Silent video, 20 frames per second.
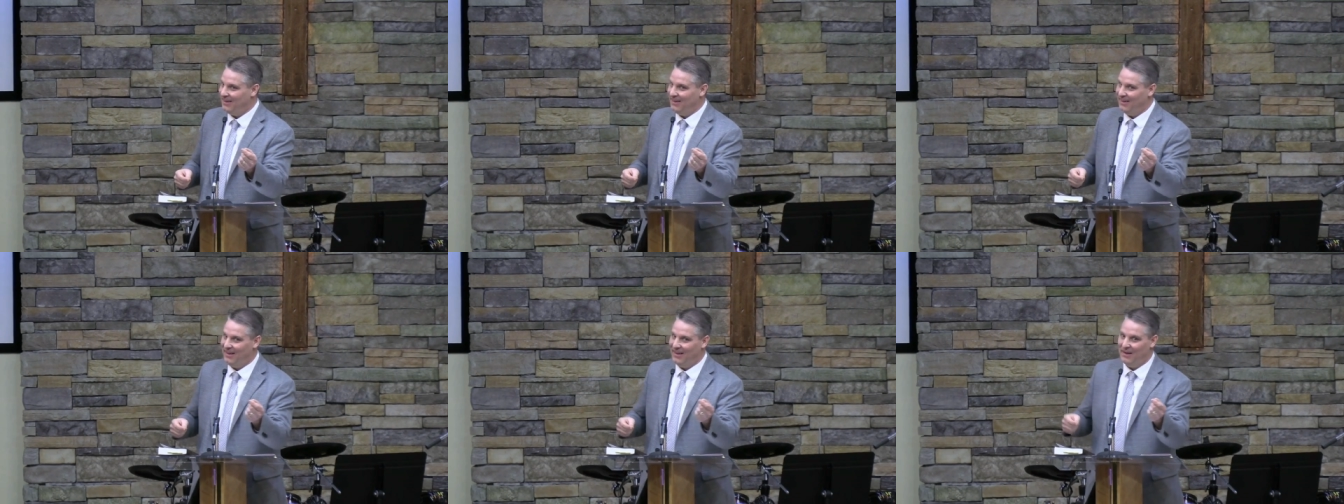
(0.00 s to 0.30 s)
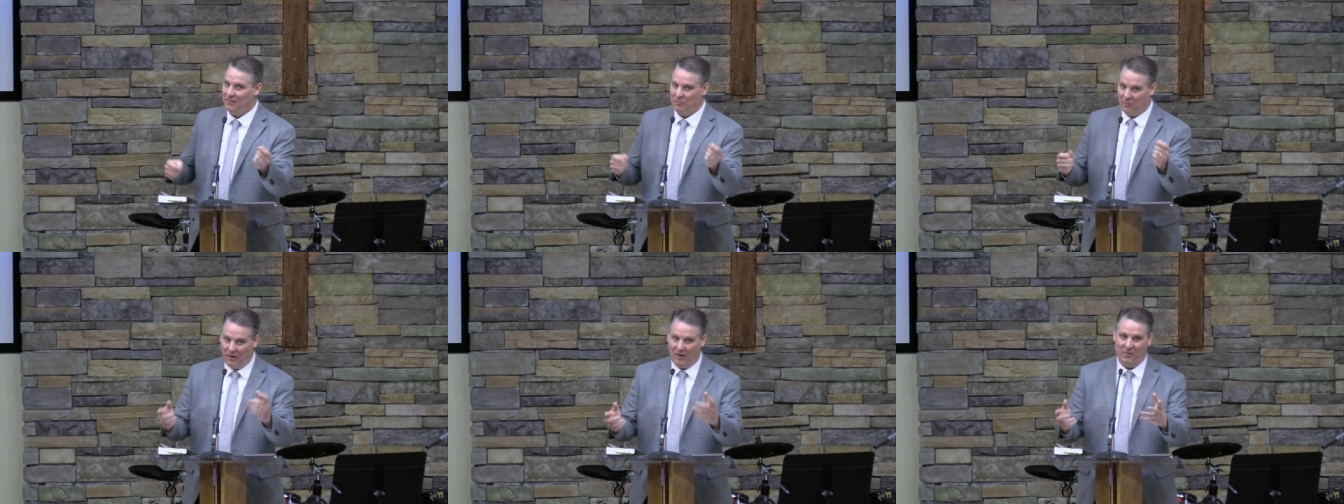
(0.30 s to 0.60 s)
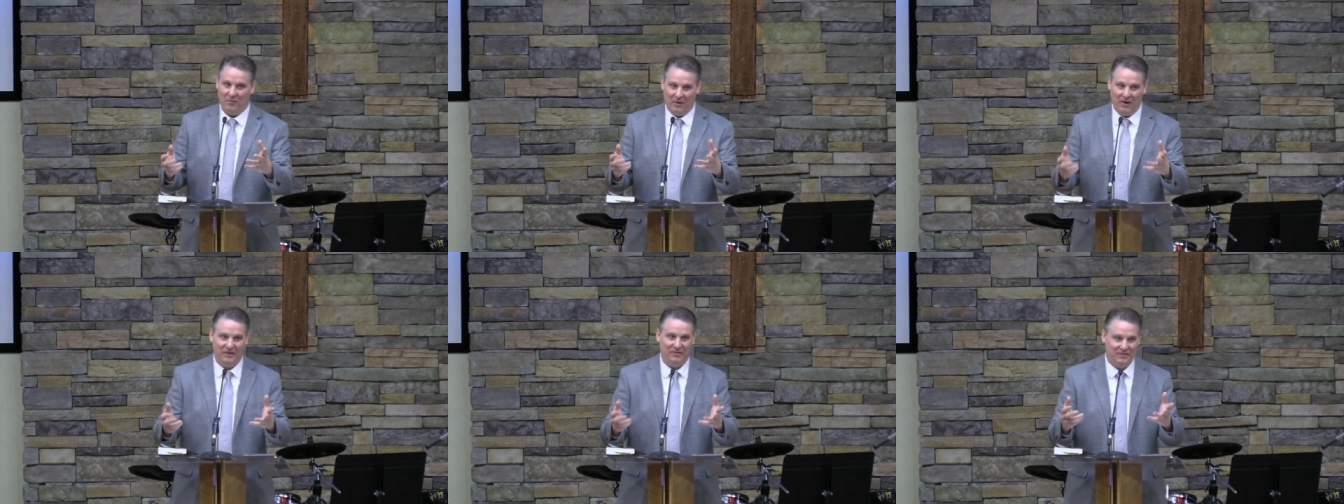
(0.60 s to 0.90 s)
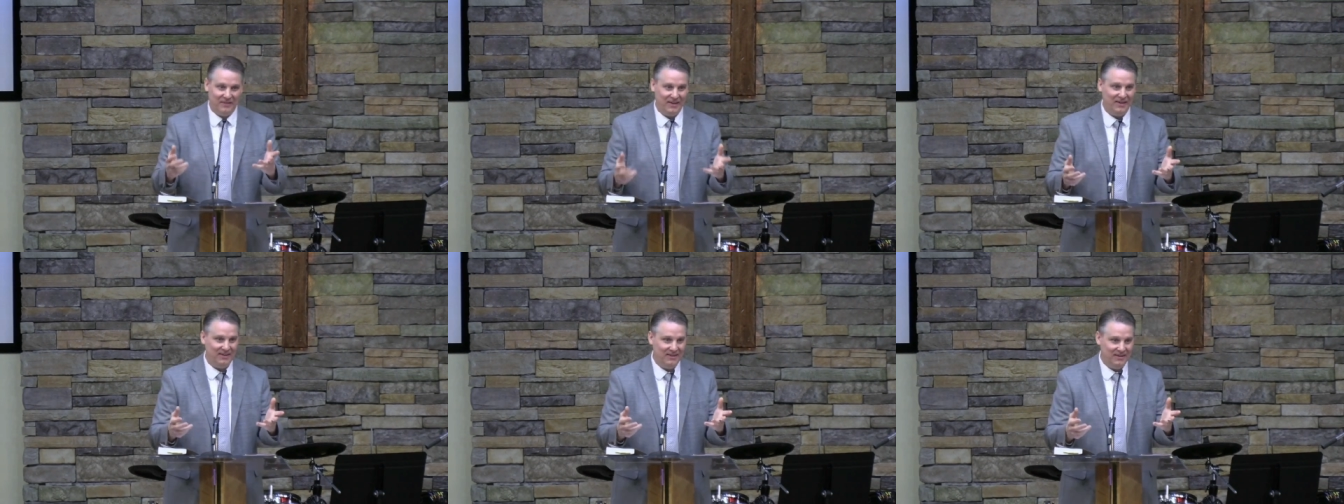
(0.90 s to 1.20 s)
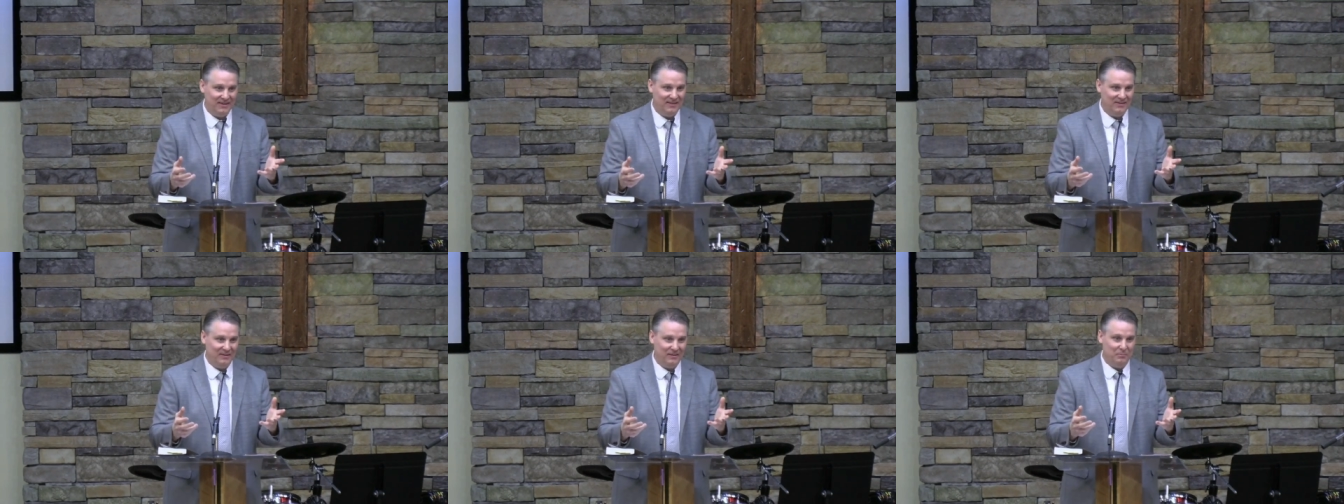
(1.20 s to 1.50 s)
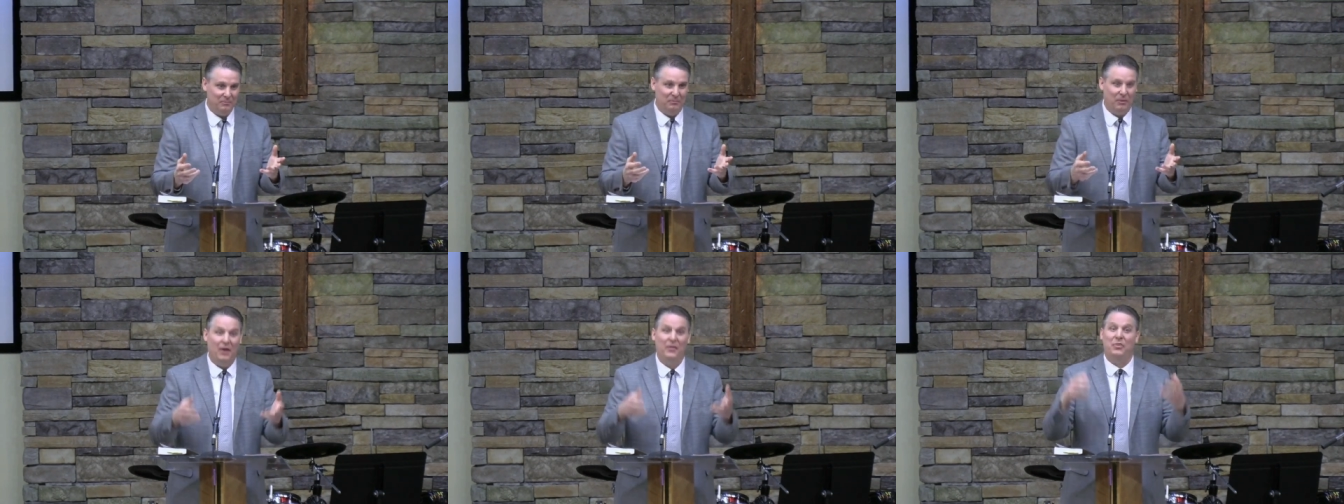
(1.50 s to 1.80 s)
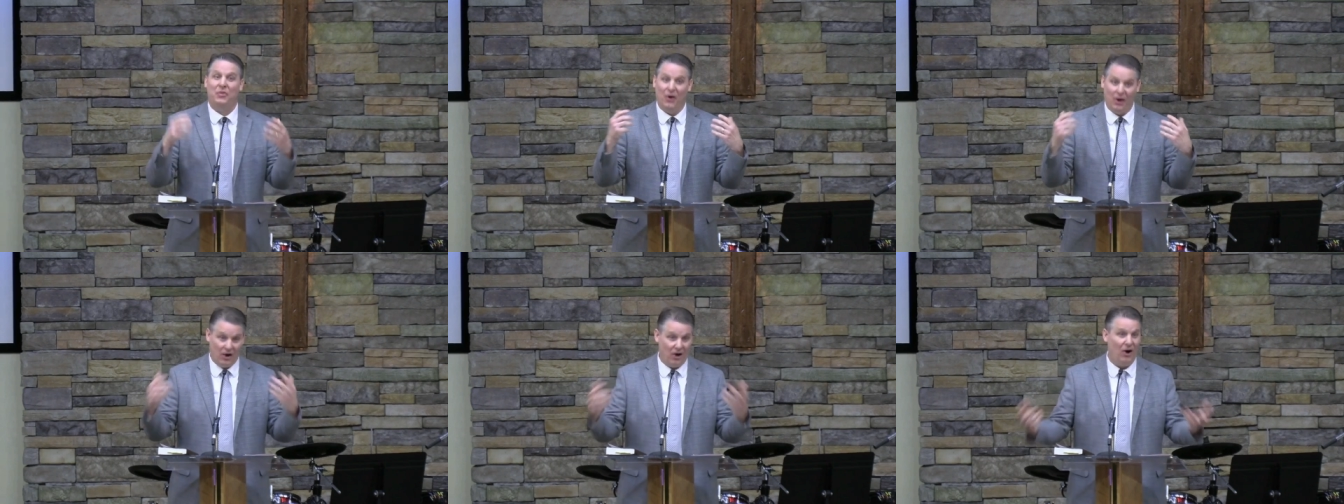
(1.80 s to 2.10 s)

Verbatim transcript: And what was it? But the